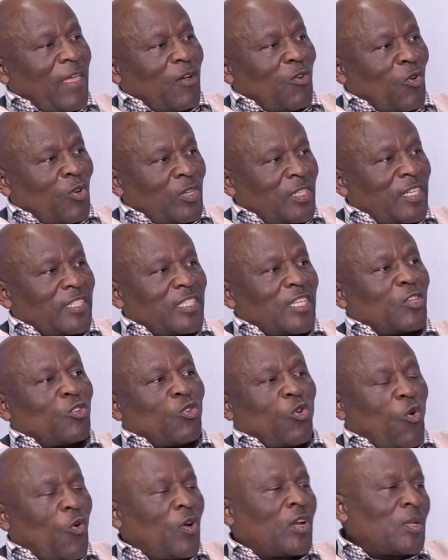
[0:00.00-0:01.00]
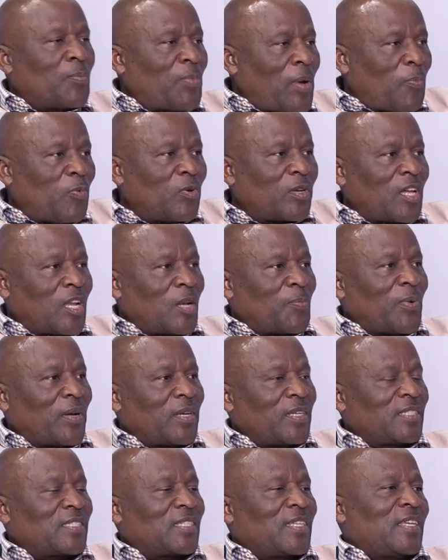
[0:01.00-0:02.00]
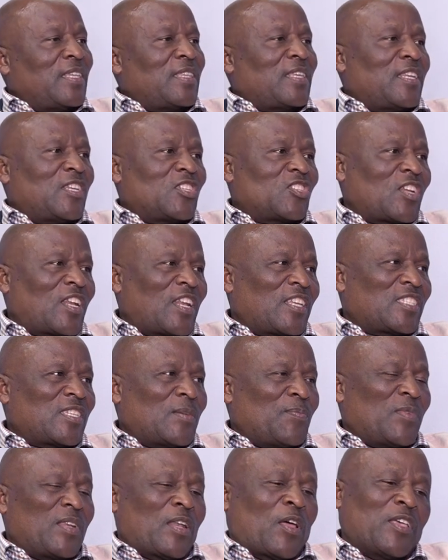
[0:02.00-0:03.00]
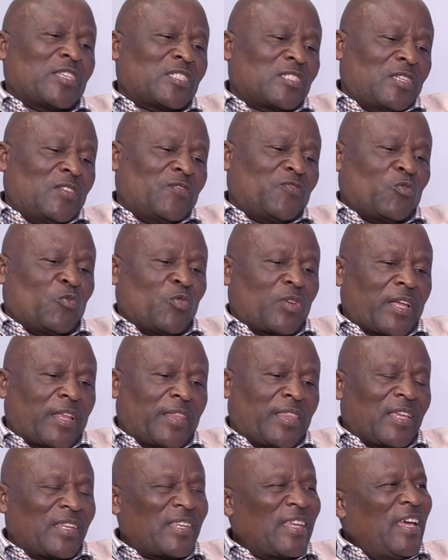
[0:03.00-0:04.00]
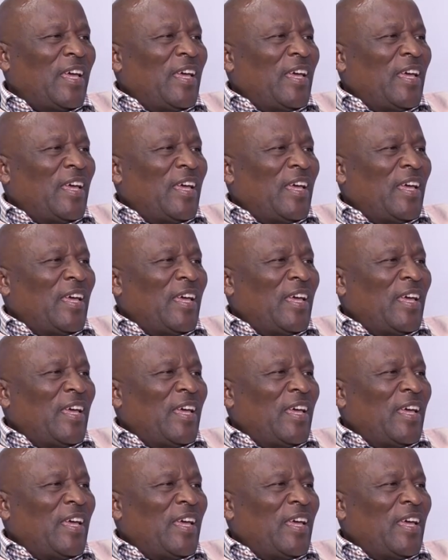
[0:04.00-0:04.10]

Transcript: contested only by political parties in the National Assembly. Now, if you look at that,